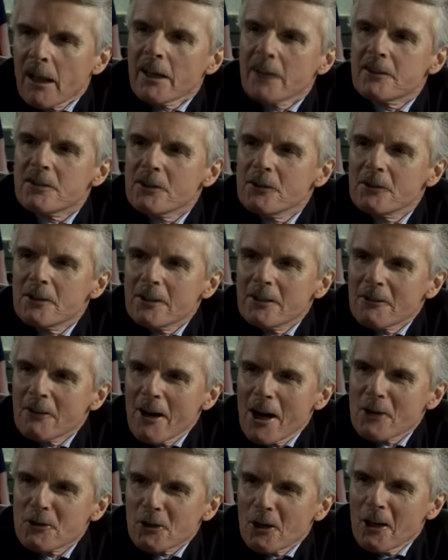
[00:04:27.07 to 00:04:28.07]
like to
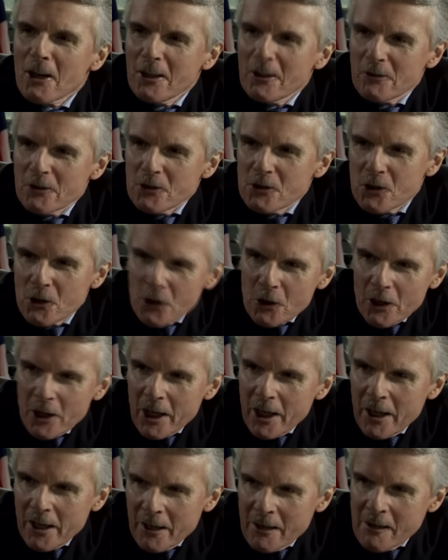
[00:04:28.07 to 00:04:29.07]
congratulate the
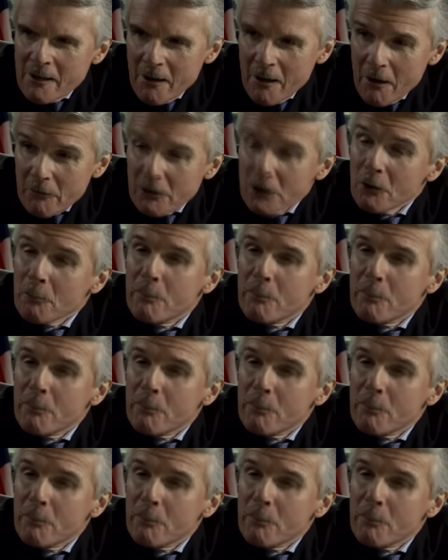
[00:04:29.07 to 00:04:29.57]
jury, of your